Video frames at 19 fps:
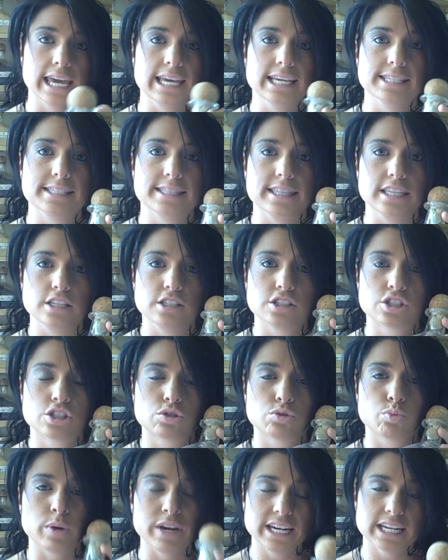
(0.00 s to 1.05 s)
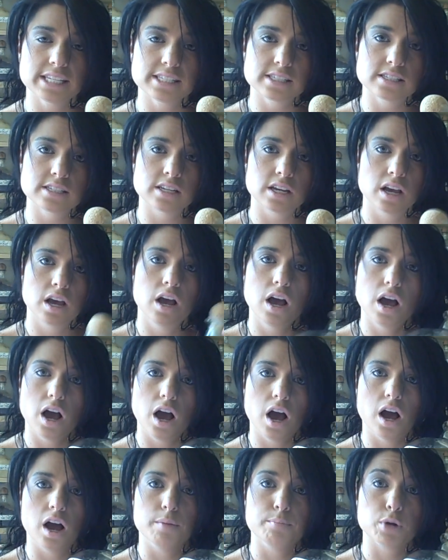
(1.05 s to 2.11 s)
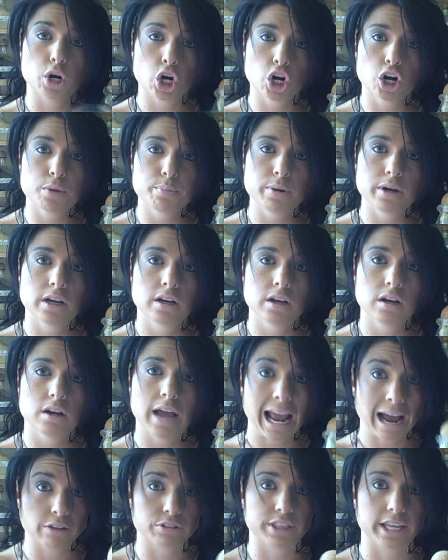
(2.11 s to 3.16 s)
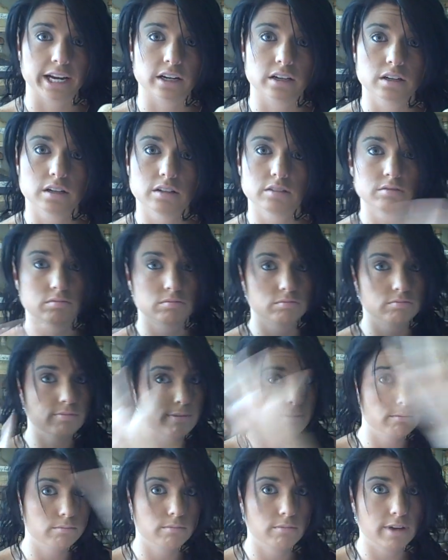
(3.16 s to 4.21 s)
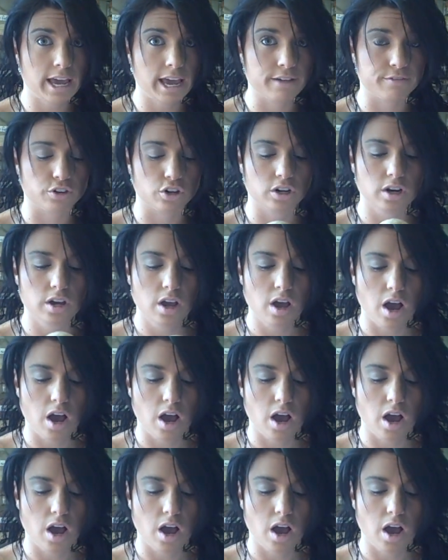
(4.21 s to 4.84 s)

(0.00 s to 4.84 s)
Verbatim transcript: is the sweetest um, herb out there, ever.